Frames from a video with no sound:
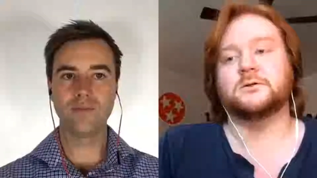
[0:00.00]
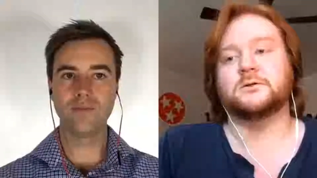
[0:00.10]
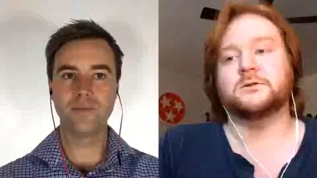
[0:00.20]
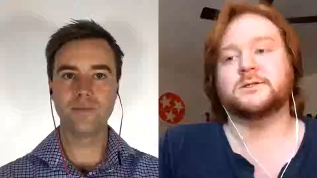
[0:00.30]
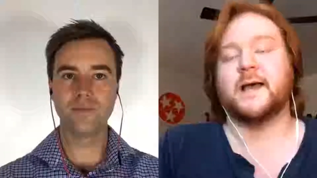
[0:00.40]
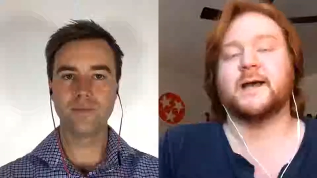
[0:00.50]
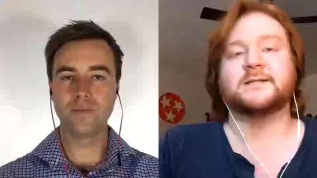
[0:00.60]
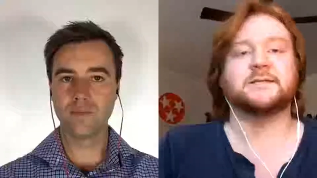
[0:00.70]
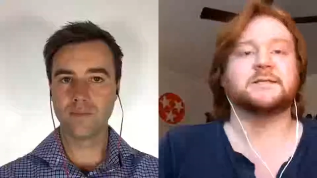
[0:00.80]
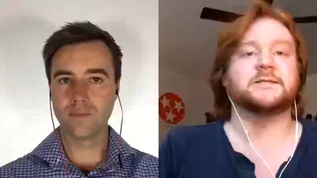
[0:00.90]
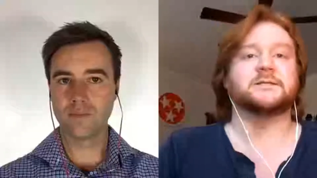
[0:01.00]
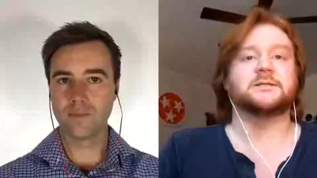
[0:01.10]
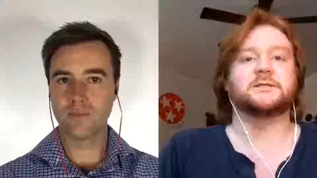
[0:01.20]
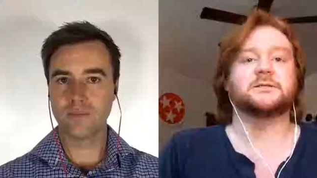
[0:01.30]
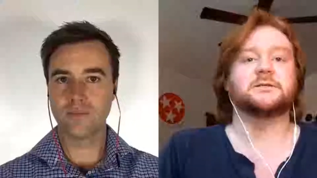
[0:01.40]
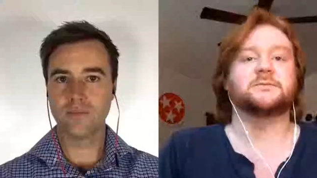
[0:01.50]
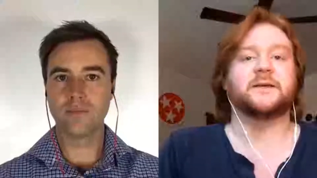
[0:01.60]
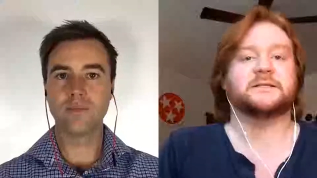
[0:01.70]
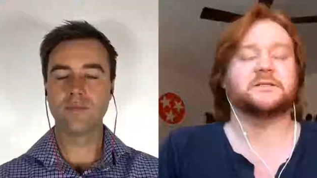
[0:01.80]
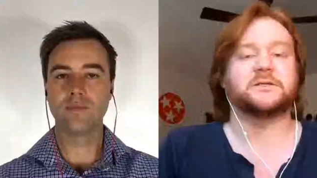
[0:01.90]
Speaker 1: SaaS is is
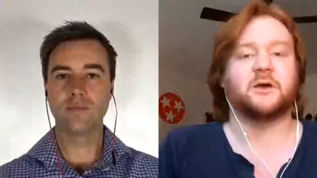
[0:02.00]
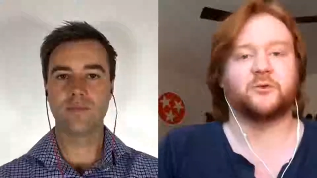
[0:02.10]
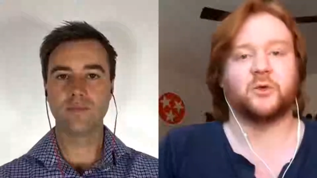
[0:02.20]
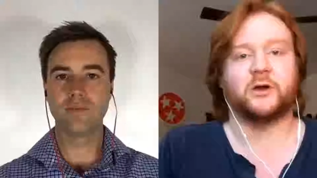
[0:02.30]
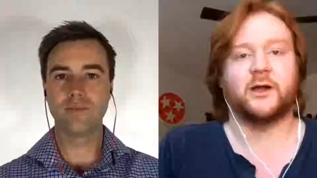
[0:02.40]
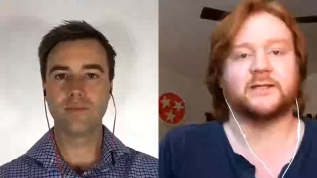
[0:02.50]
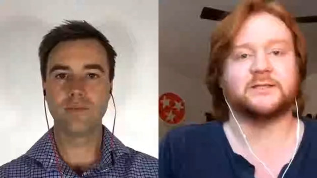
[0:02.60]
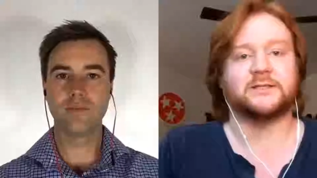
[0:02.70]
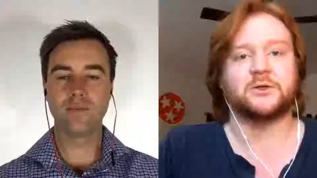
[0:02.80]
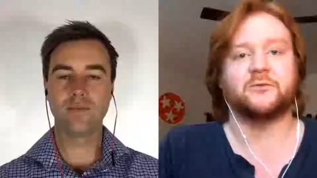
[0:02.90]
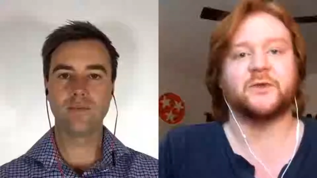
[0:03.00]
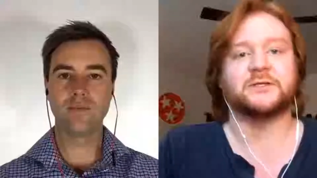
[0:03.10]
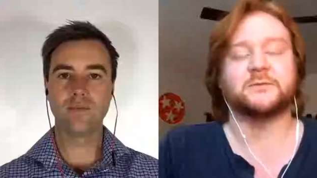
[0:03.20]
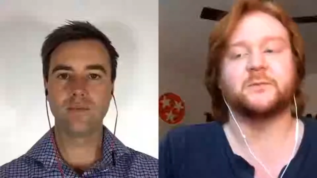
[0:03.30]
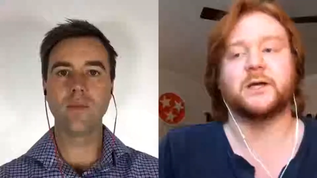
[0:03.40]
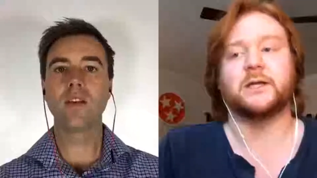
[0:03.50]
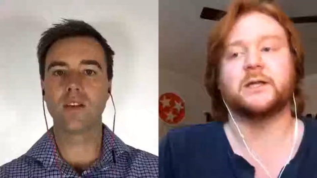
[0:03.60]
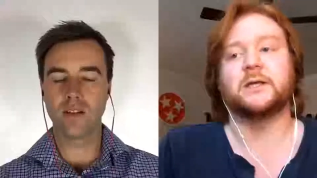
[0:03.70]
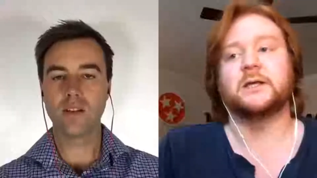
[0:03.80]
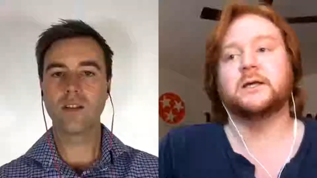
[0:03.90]
basically software as a service, but
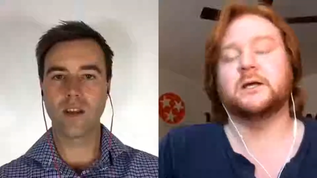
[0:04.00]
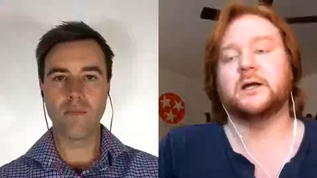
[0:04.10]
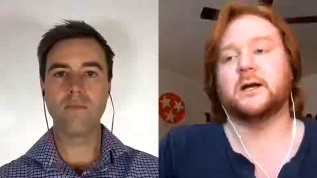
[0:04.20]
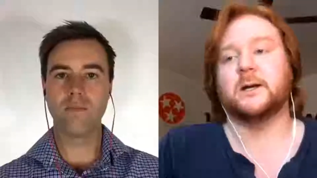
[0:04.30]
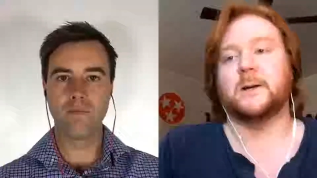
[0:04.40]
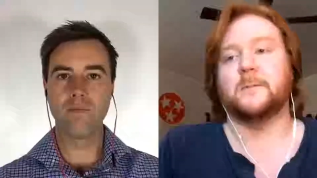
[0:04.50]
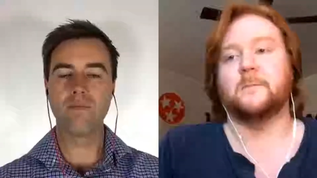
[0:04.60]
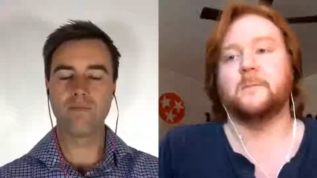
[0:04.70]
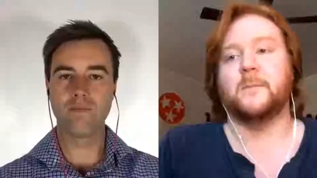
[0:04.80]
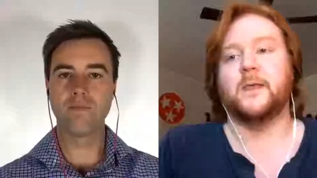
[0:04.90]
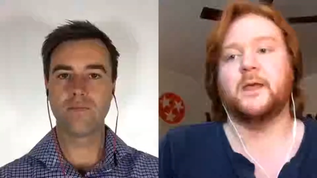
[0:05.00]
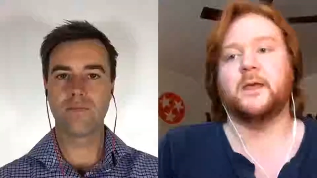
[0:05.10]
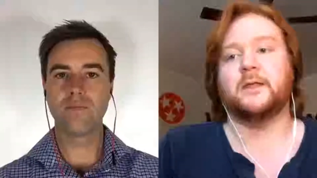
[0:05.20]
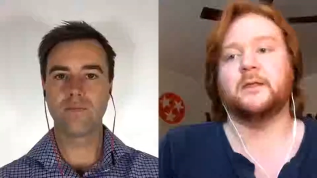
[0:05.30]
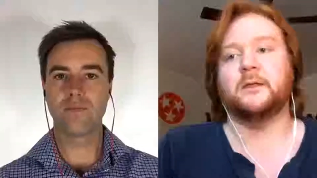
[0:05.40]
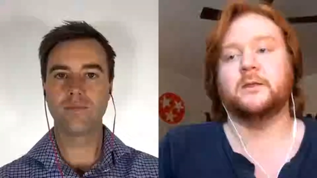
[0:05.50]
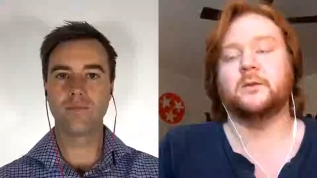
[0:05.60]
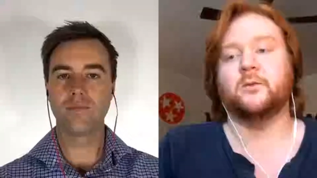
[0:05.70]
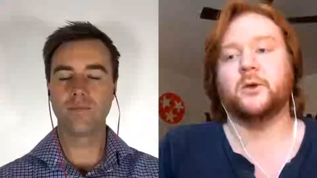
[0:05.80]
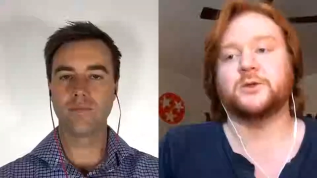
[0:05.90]
yep. um, it,
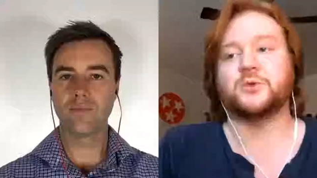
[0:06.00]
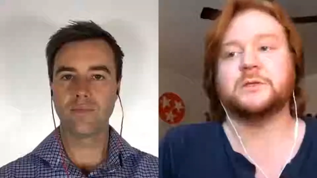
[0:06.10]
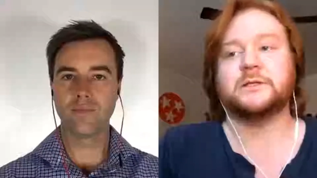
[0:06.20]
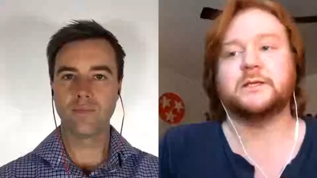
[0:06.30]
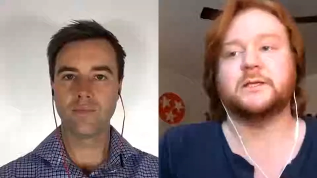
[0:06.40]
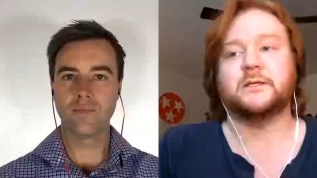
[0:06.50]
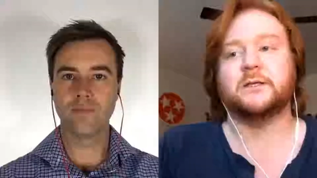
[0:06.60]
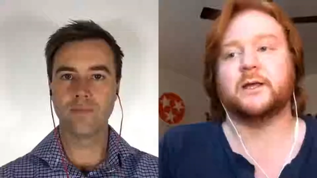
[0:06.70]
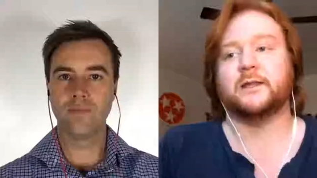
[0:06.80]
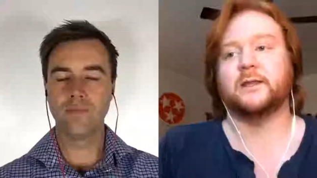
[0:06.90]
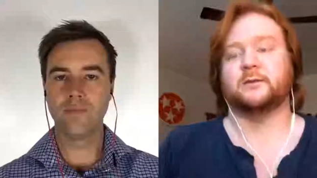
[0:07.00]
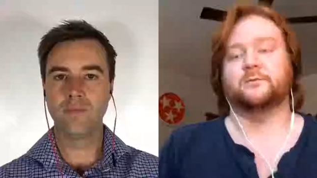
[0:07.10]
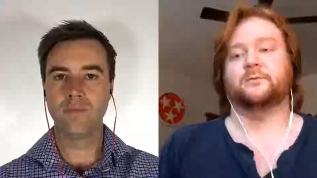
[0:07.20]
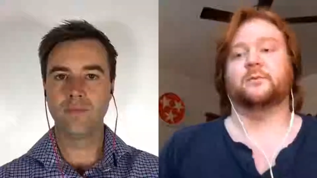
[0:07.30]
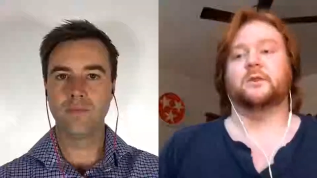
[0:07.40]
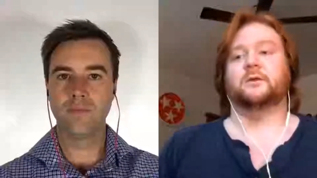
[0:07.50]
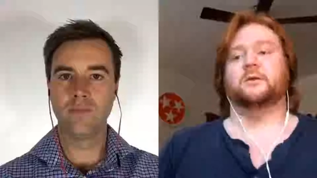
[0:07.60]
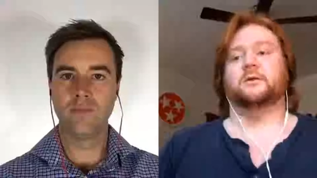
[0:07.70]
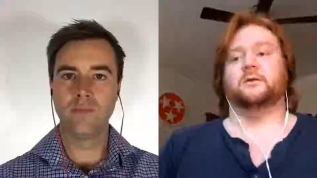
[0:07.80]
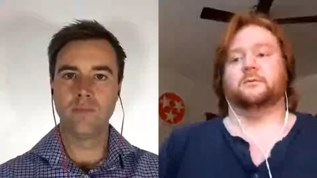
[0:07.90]
what's really I think
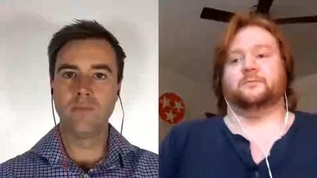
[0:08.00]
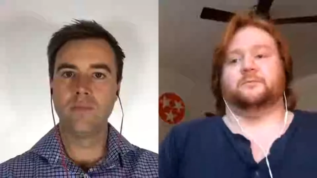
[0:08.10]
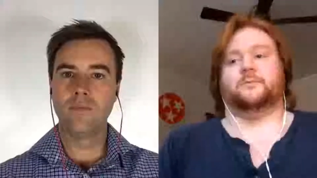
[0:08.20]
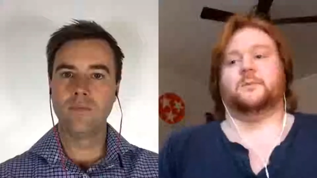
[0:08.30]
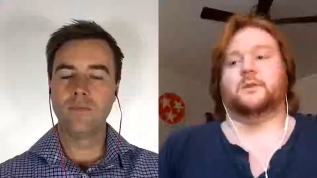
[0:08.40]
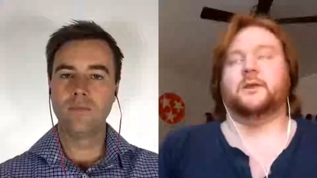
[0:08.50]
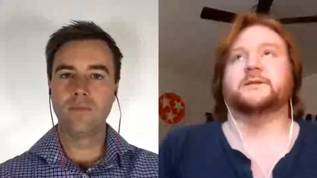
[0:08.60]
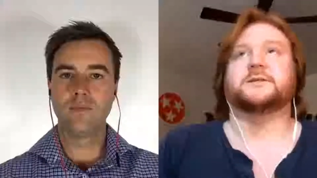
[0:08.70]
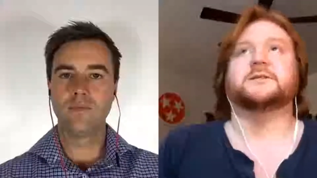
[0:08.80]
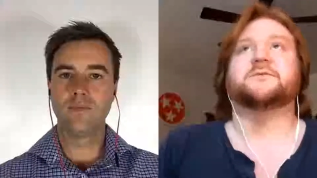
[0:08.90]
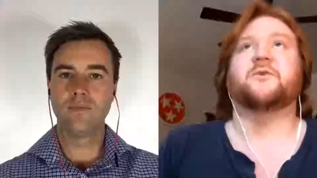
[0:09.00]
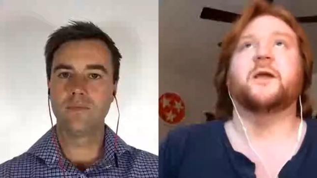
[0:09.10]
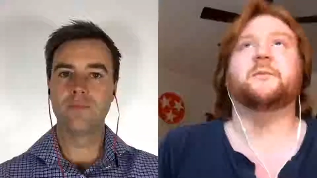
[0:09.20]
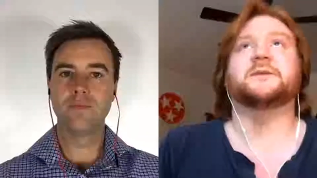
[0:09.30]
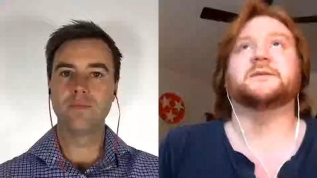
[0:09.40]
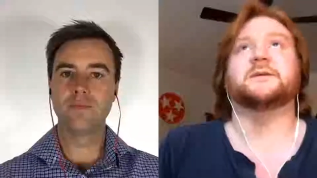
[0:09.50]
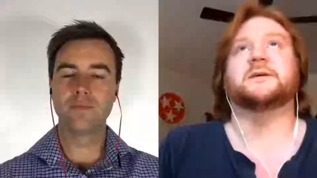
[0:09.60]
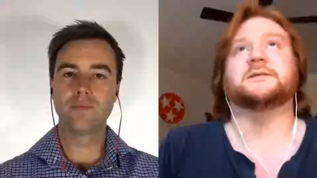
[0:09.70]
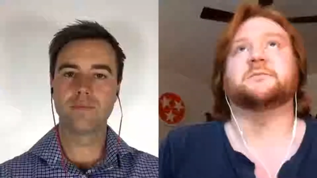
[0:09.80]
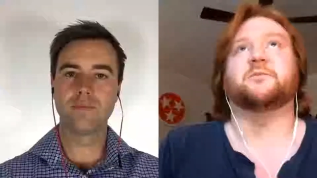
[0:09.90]
it's it's framed as a as
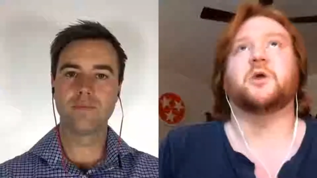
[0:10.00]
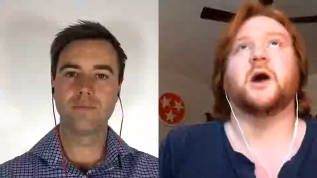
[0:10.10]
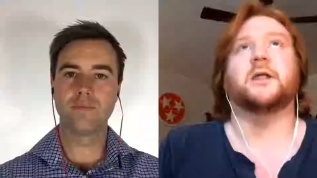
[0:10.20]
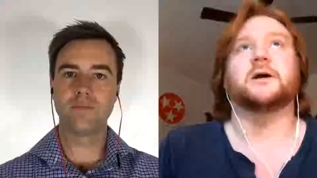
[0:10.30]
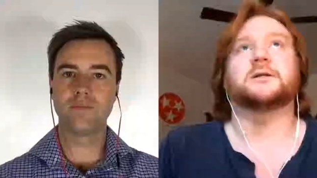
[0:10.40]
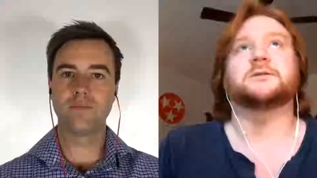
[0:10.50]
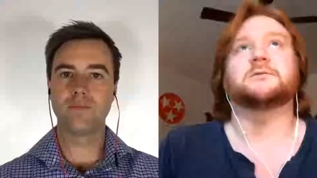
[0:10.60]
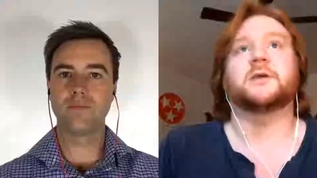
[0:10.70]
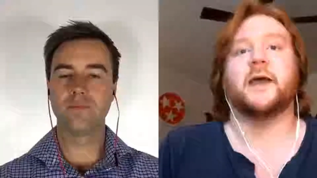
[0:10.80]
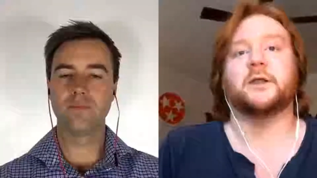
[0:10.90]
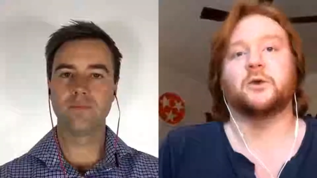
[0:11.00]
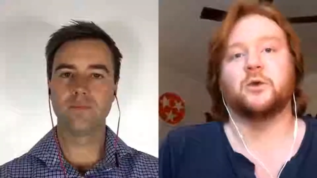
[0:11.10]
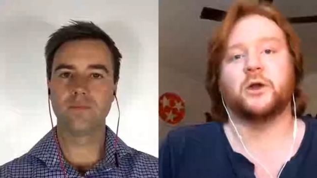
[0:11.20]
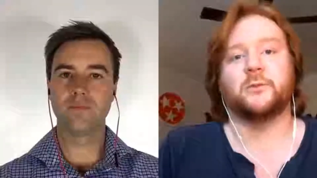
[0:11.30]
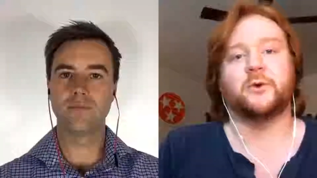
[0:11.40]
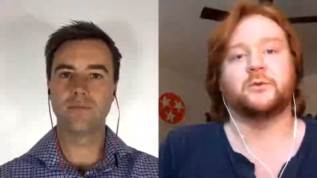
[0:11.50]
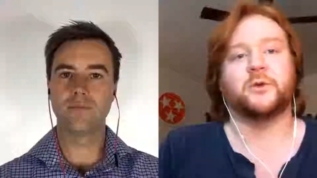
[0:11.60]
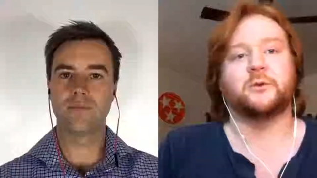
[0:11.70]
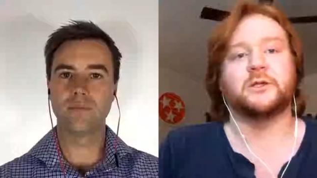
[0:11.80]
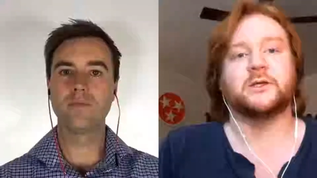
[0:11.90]
a product category, but what it
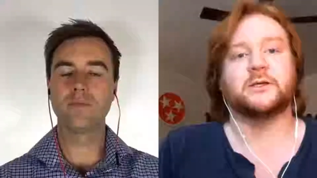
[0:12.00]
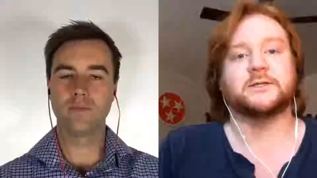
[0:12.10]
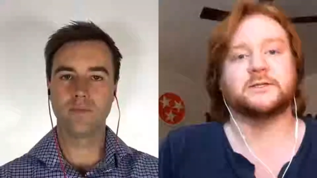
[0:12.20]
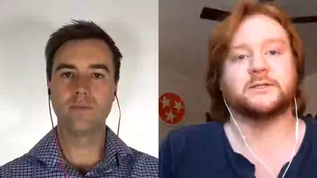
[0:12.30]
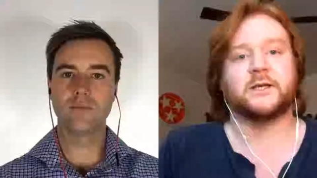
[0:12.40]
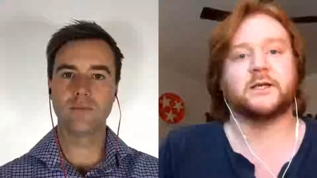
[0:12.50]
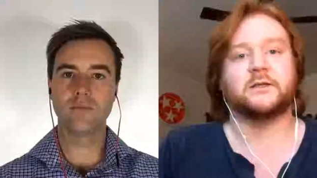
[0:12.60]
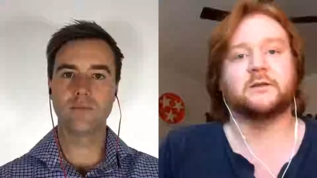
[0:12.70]
really is is a, a